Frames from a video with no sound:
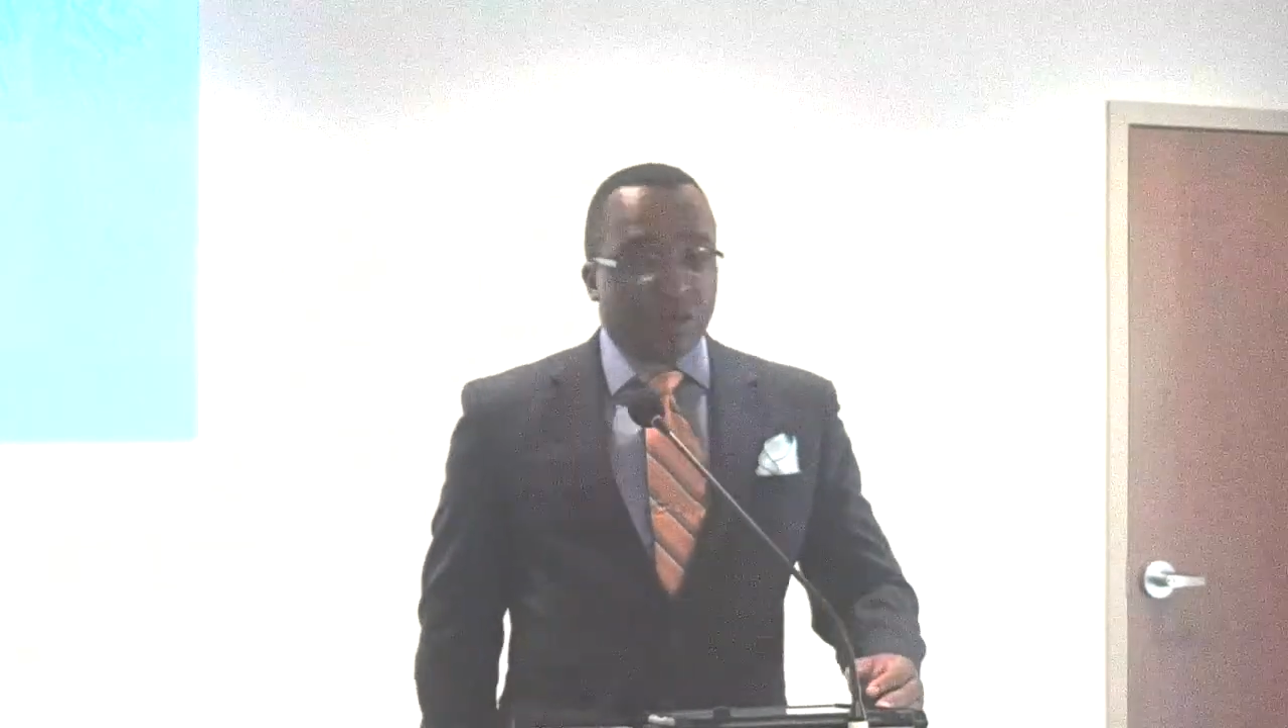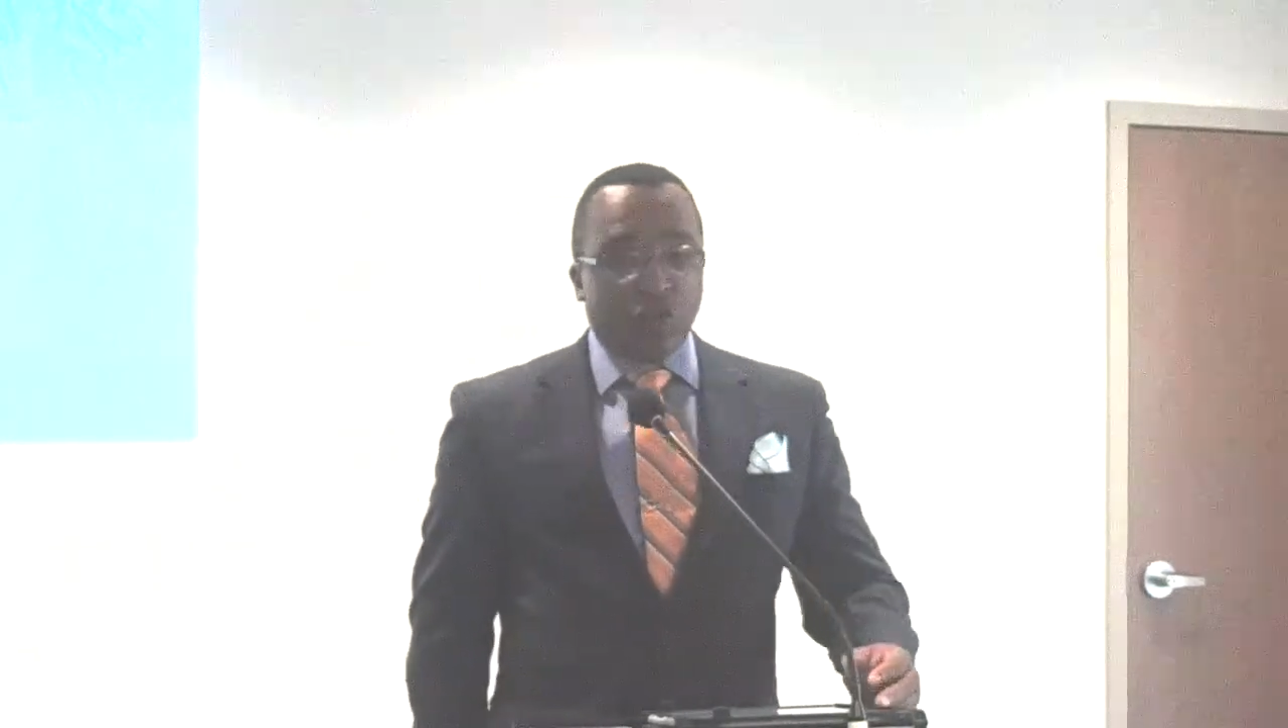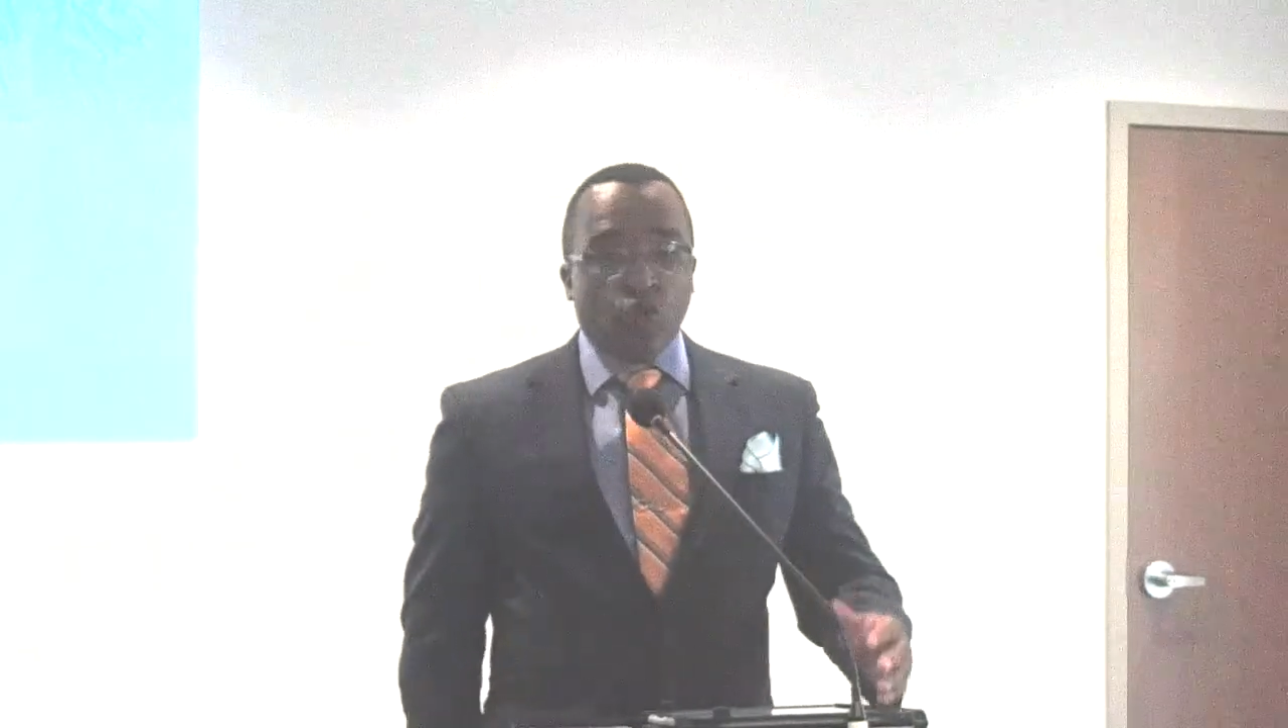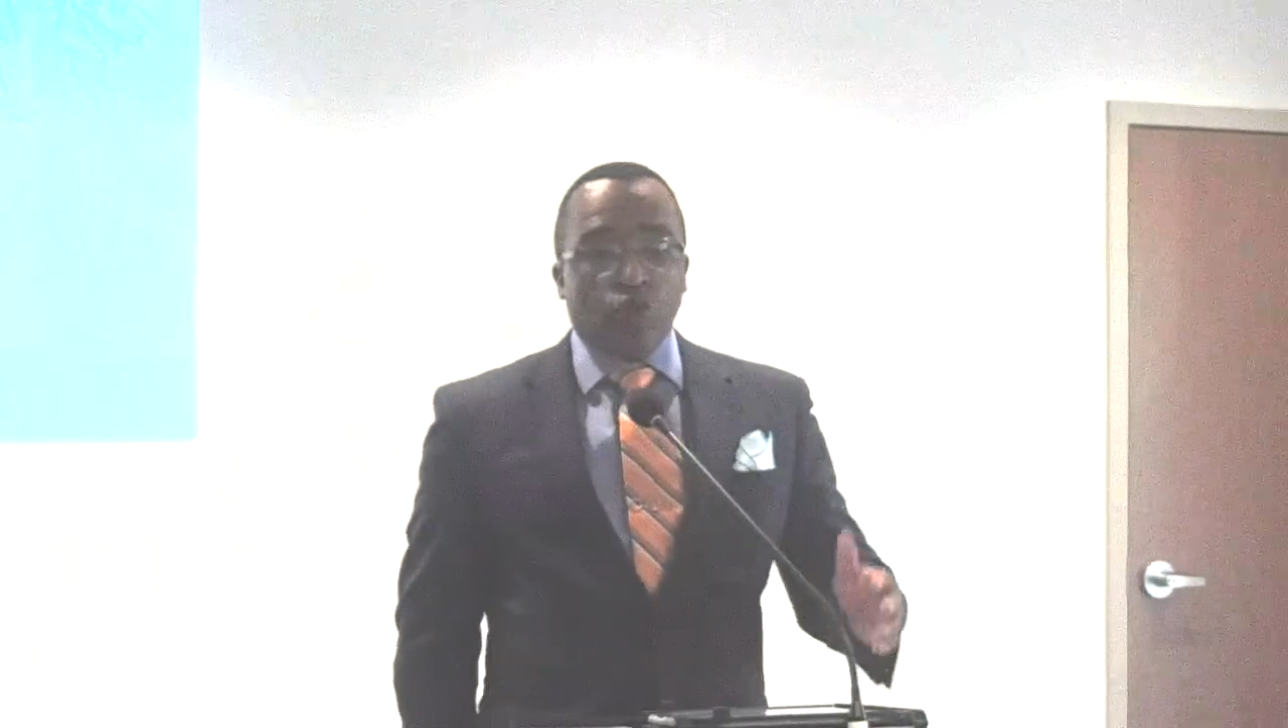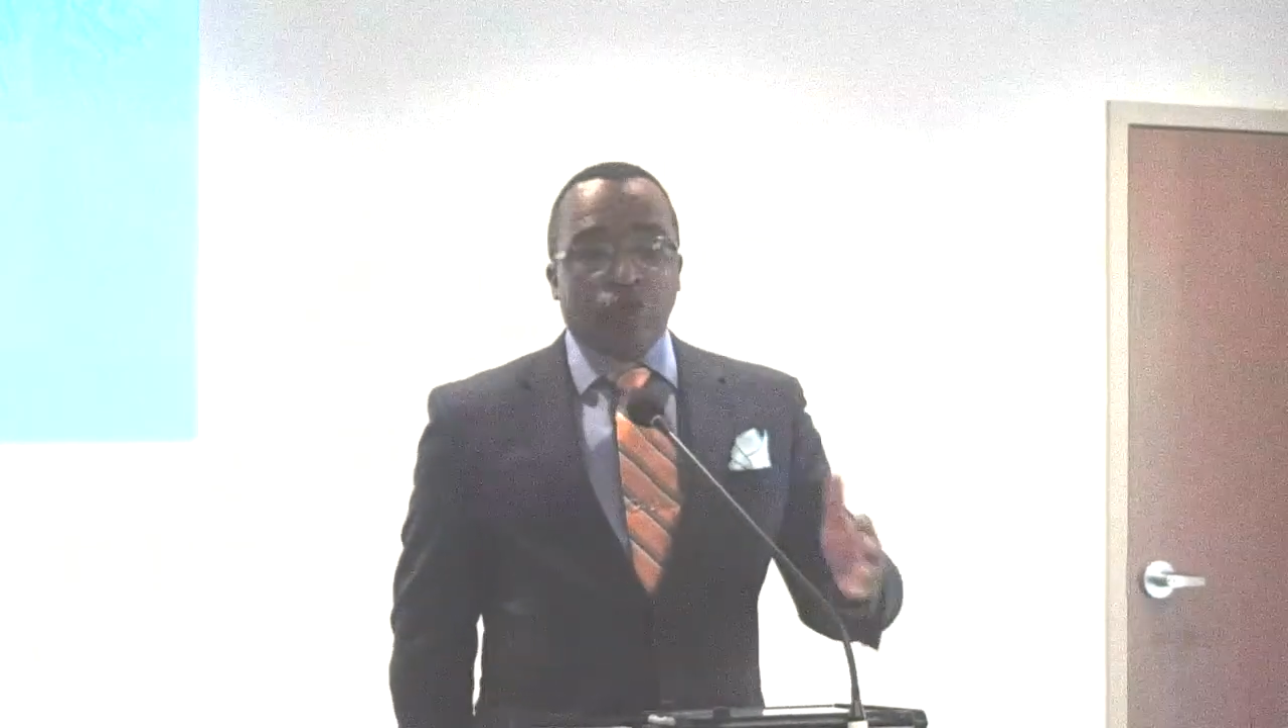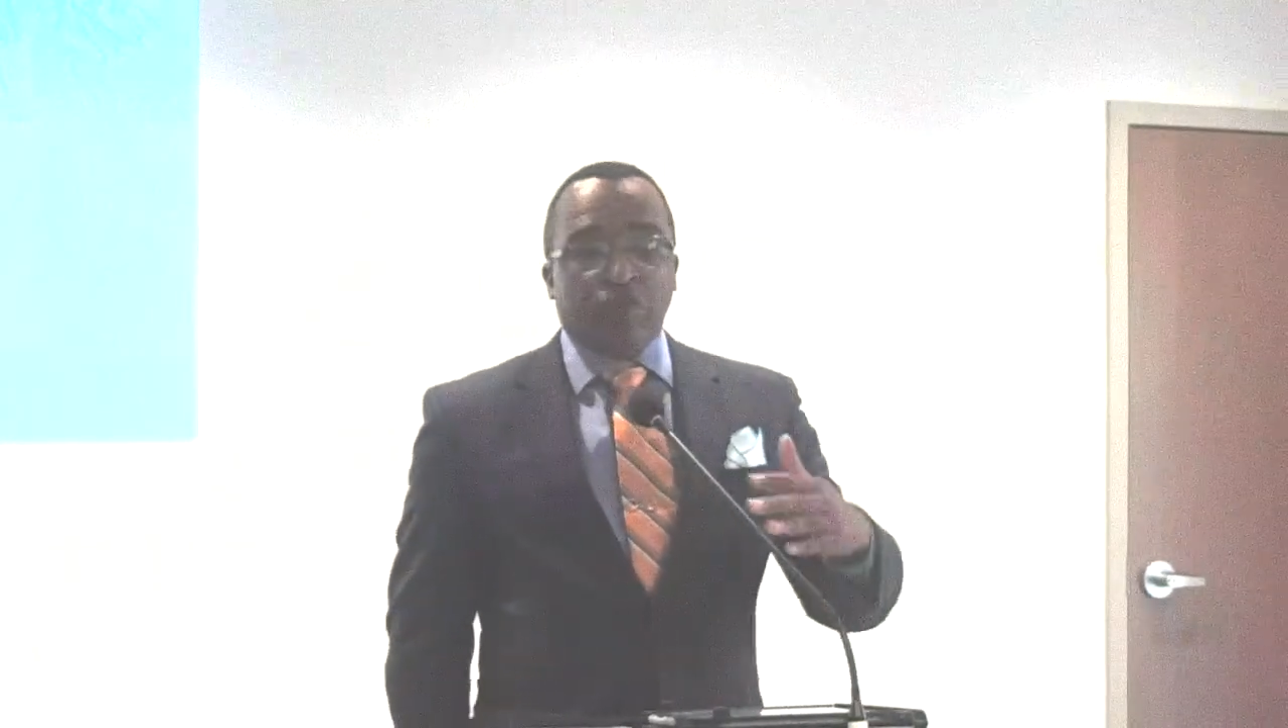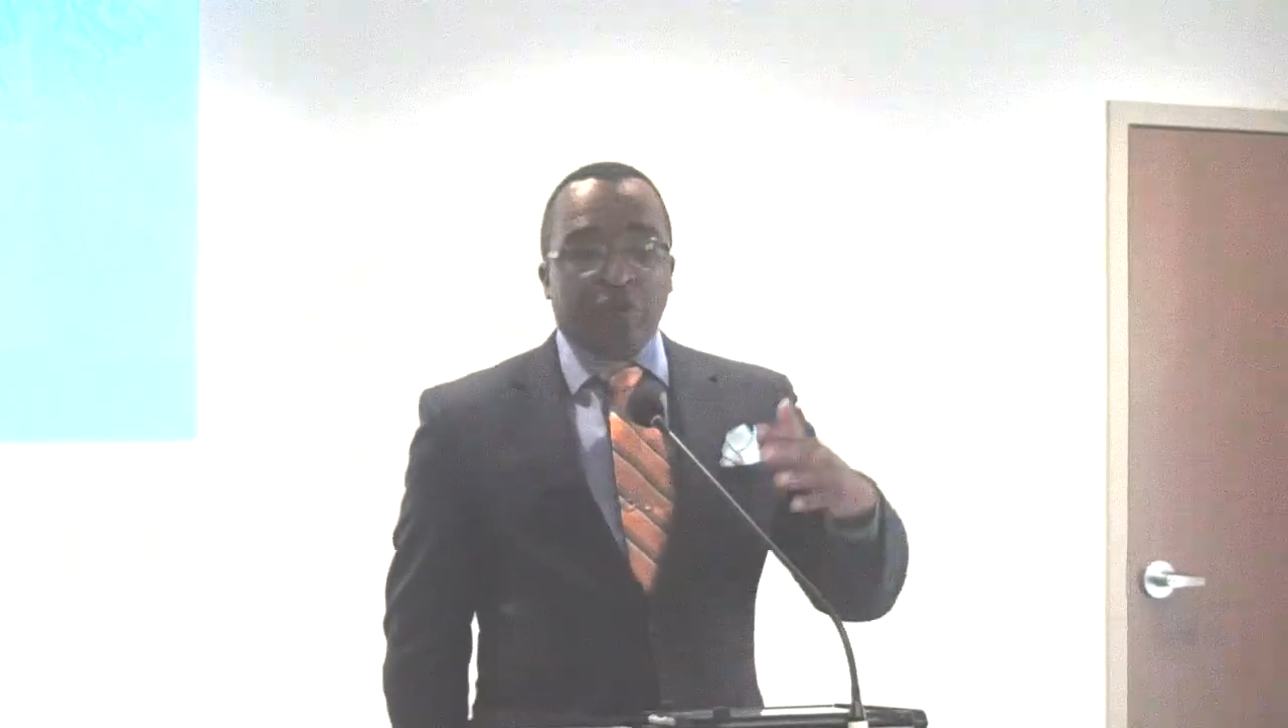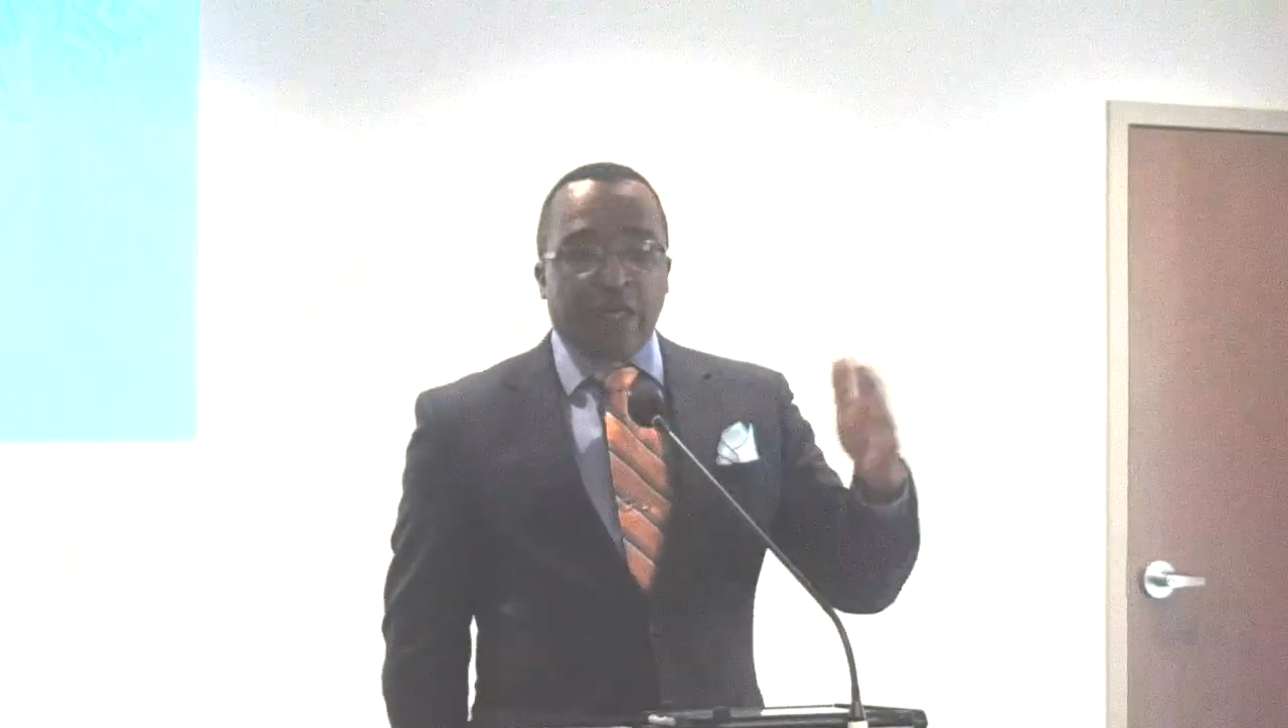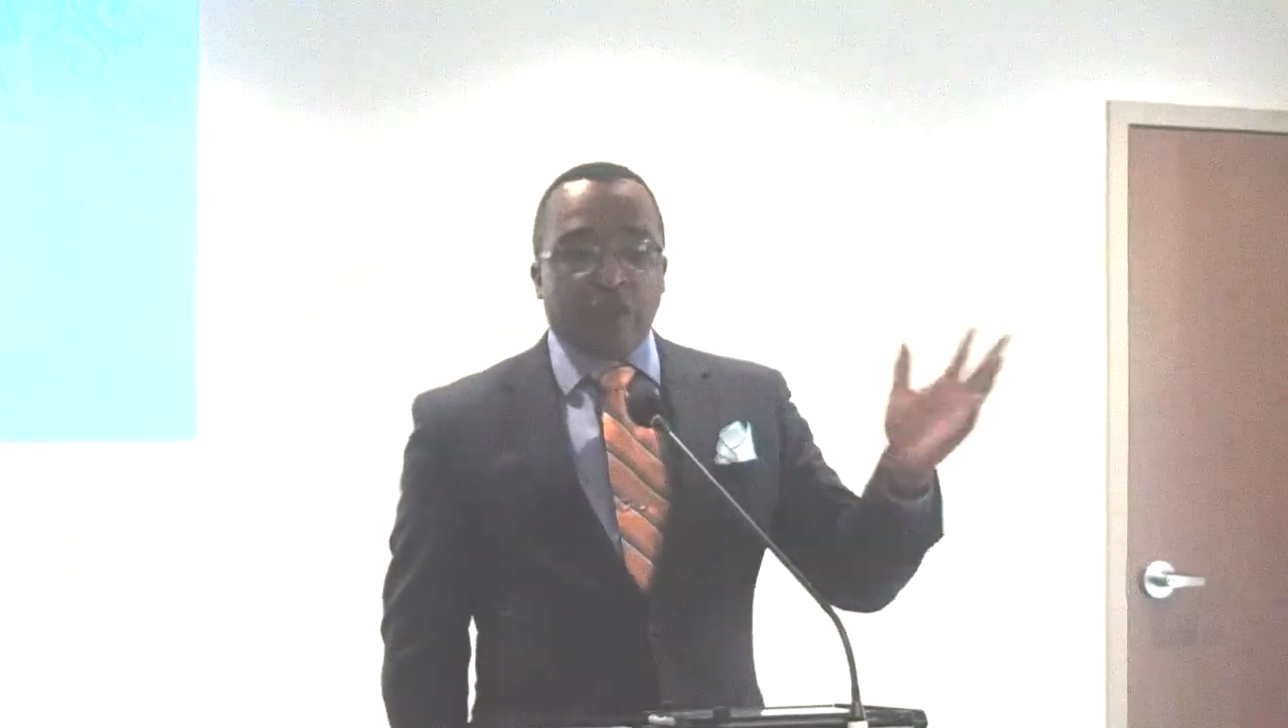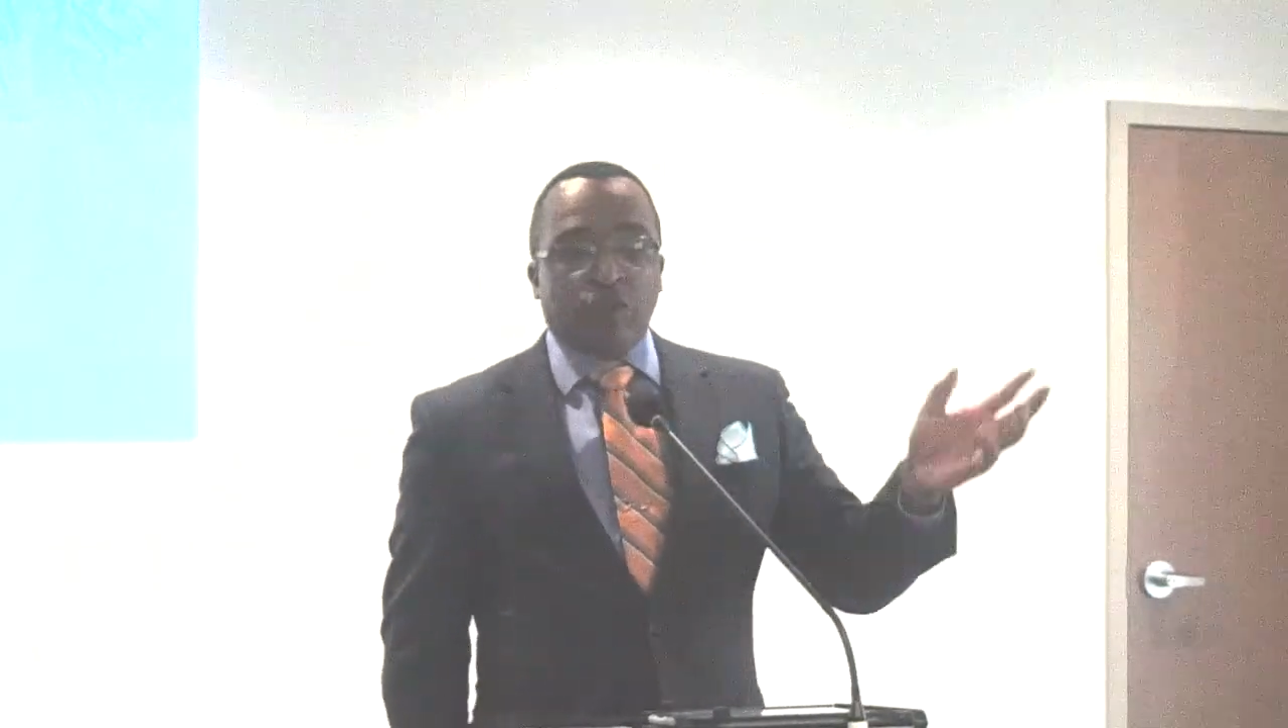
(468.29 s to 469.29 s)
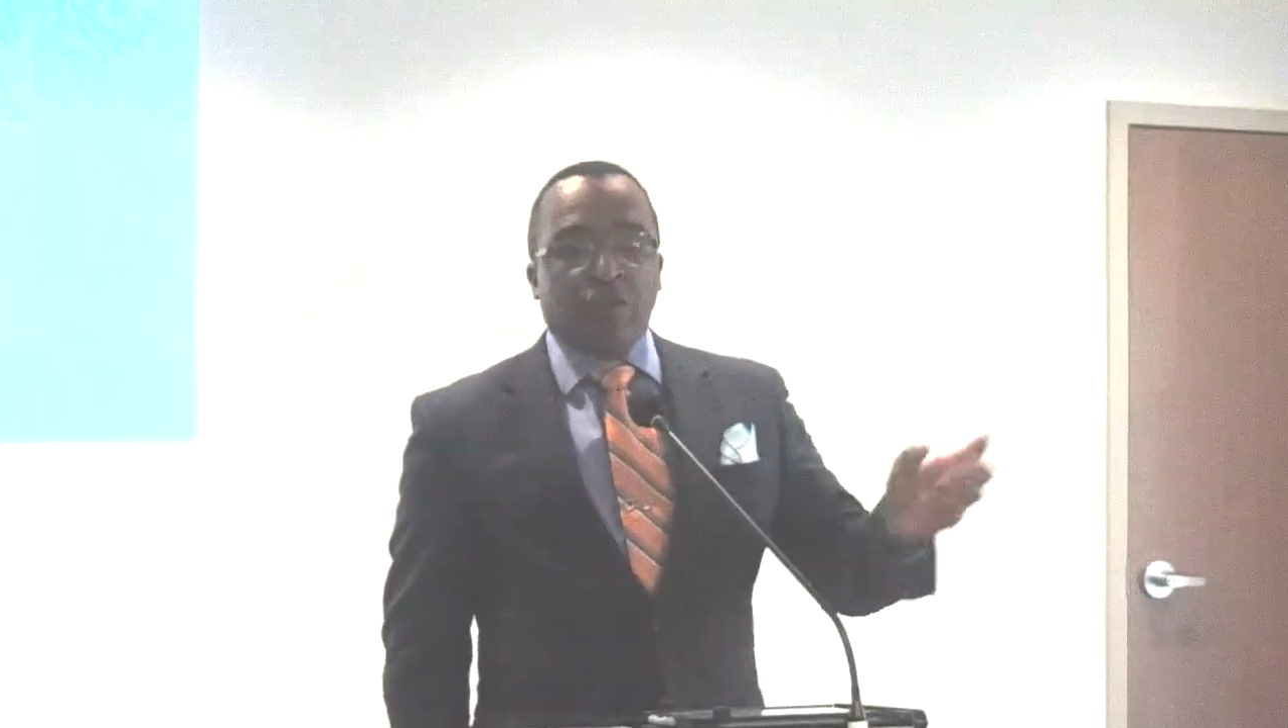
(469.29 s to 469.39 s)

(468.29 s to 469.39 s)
newsletters